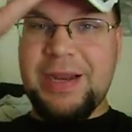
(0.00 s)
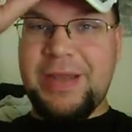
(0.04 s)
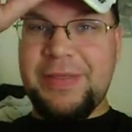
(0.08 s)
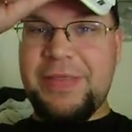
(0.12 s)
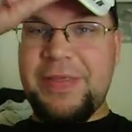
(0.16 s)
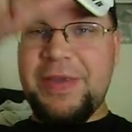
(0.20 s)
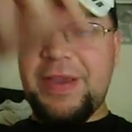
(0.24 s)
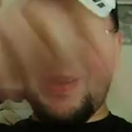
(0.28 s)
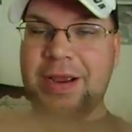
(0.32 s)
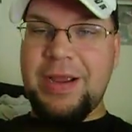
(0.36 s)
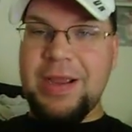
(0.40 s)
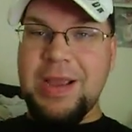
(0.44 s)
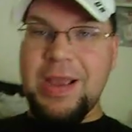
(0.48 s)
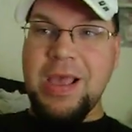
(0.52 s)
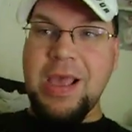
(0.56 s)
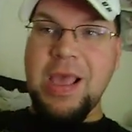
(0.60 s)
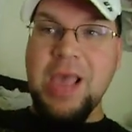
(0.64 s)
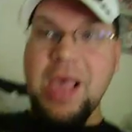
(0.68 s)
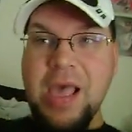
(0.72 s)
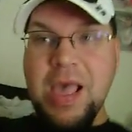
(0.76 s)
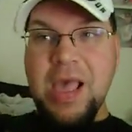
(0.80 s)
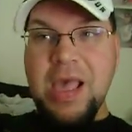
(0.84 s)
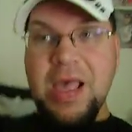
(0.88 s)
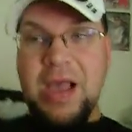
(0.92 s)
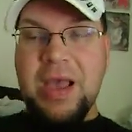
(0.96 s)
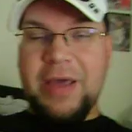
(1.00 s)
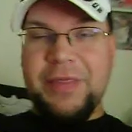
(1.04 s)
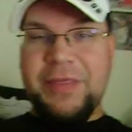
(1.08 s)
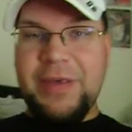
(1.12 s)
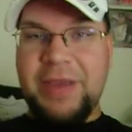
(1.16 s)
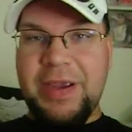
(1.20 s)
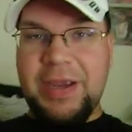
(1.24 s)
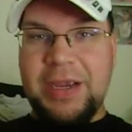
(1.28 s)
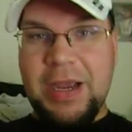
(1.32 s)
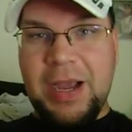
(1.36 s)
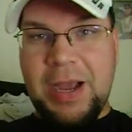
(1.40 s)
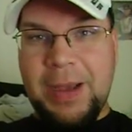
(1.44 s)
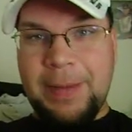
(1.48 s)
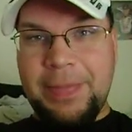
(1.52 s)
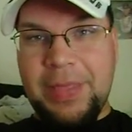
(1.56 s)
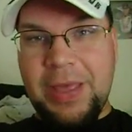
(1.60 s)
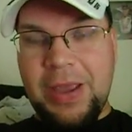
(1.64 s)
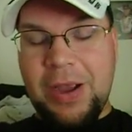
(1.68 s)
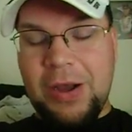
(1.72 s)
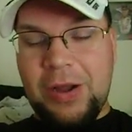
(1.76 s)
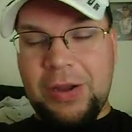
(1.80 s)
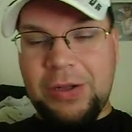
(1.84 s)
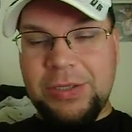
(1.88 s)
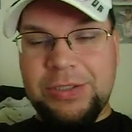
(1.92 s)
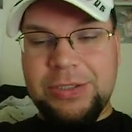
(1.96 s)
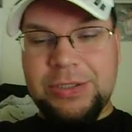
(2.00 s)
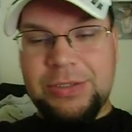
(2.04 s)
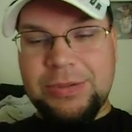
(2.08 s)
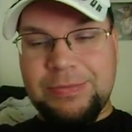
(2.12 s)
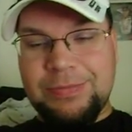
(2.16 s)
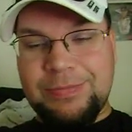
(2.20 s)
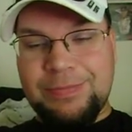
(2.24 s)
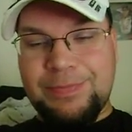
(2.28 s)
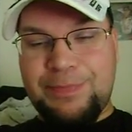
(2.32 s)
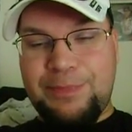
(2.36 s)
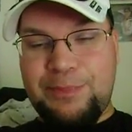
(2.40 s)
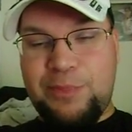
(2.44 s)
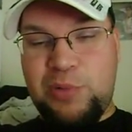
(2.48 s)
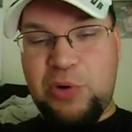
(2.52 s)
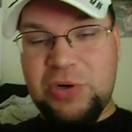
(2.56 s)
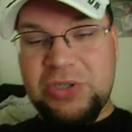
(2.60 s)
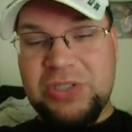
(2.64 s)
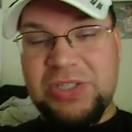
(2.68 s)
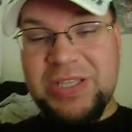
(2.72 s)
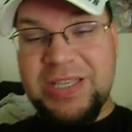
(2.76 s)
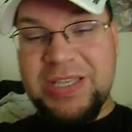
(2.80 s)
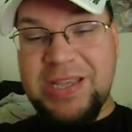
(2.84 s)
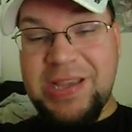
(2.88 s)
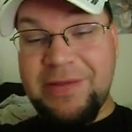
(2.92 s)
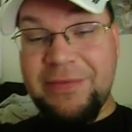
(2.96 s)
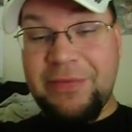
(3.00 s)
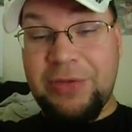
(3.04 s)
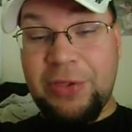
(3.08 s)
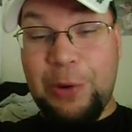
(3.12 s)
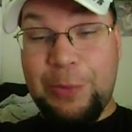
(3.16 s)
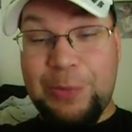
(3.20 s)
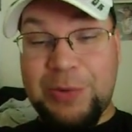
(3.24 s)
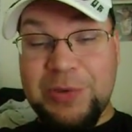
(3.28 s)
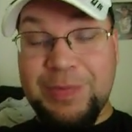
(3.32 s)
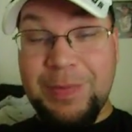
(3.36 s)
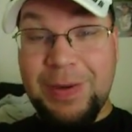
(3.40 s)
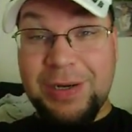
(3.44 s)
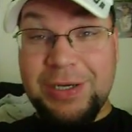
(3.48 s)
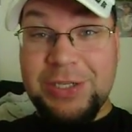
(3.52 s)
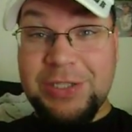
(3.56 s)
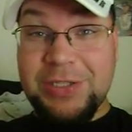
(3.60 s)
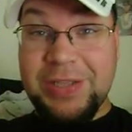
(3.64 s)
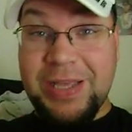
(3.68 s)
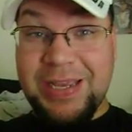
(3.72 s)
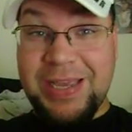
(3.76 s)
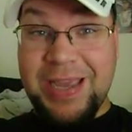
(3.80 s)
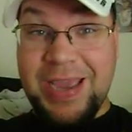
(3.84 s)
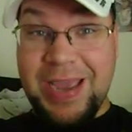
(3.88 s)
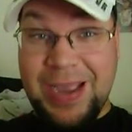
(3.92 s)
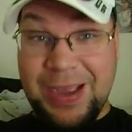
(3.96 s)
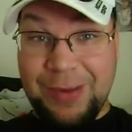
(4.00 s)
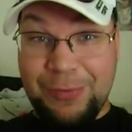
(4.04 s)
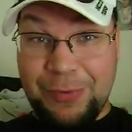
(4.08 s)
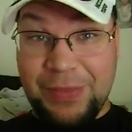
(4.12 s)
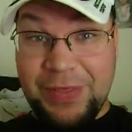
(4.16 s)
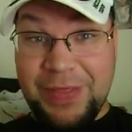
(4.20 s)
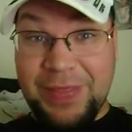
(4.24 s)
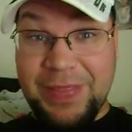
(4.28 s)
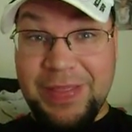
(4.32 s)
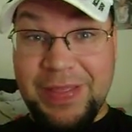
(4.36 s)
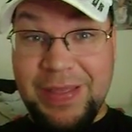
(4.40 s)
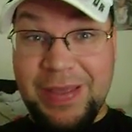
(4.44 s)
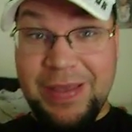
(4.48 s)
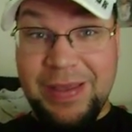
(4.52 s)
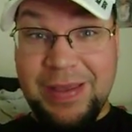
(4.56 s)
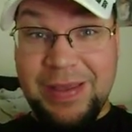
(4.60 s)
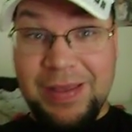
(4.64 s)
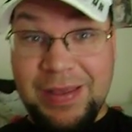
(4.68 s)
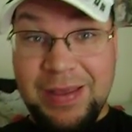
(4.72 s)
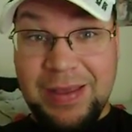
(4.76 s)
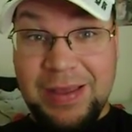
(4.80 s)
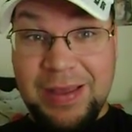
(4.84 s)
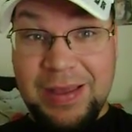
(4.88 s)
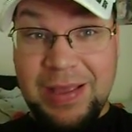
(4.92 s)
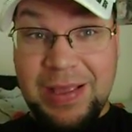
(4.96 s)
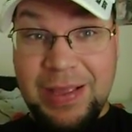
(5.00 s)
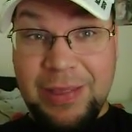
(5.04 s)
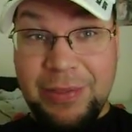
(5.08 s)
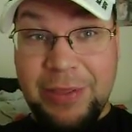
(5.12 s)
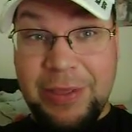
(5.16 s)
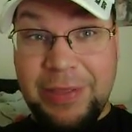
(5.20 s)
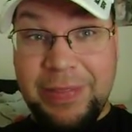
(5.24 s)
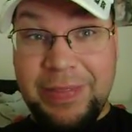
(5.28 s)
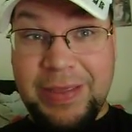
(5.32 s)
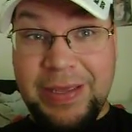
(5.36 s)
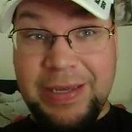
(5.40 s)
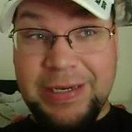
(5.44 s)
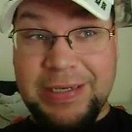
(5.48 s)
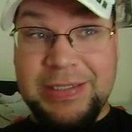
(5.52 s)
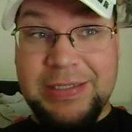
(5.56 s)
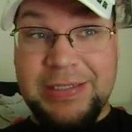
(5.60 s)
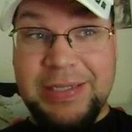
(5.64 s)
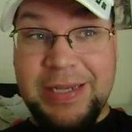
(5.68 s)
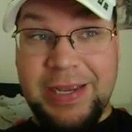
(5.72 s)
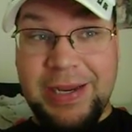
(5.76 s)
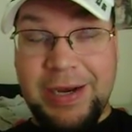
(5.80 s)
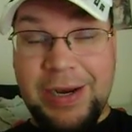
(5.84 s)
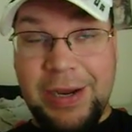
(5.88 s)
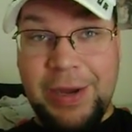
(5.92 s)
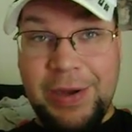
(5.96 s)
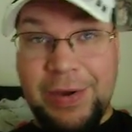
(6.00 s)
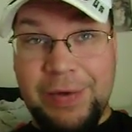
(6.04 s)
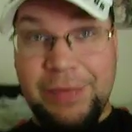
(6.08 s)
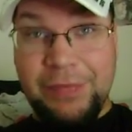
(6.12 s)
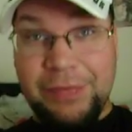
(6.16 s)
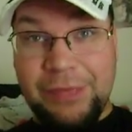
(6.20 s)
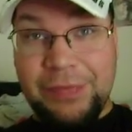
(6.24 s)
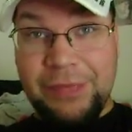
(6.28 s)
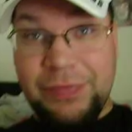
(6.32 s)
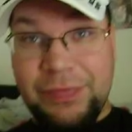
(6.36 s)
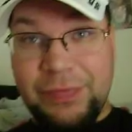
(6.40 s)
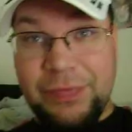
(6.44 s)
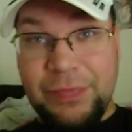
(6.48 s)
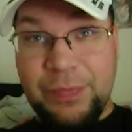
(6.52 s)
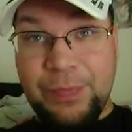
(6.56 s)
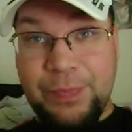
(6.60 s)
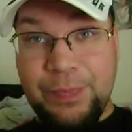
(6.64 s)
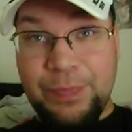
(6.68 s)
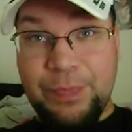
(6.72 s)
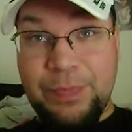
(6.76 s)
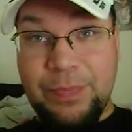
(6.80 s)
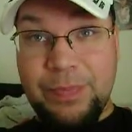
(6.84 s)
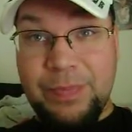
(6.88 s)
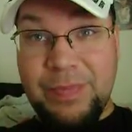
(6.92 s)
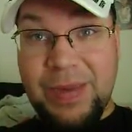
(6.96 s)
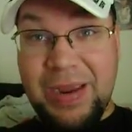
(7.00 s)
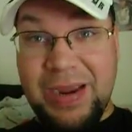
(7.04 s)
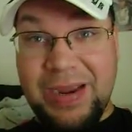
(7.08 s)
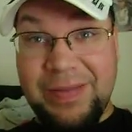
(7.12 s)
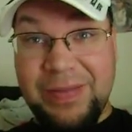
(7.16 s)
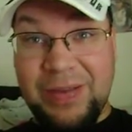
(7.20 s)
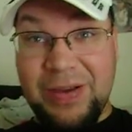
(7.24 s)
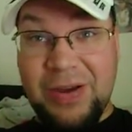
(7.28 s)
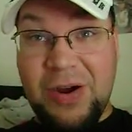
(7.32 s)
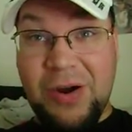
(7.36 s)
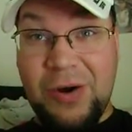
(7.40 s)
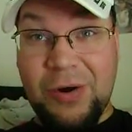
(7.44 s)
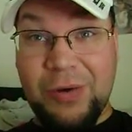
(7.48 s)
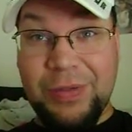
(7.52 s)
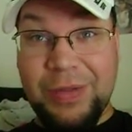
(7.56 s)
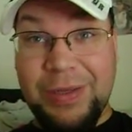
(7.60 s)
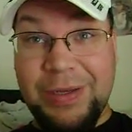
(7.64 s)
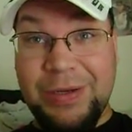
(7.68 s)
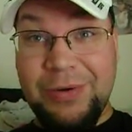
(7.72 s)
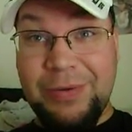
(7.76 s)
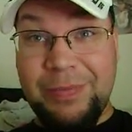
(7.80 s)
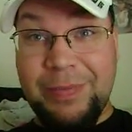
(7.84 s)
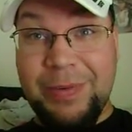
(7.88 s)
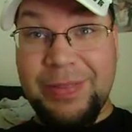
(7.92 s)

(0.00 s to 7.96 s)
I think they all push the envelope as much as they can within the extent of making the car legal.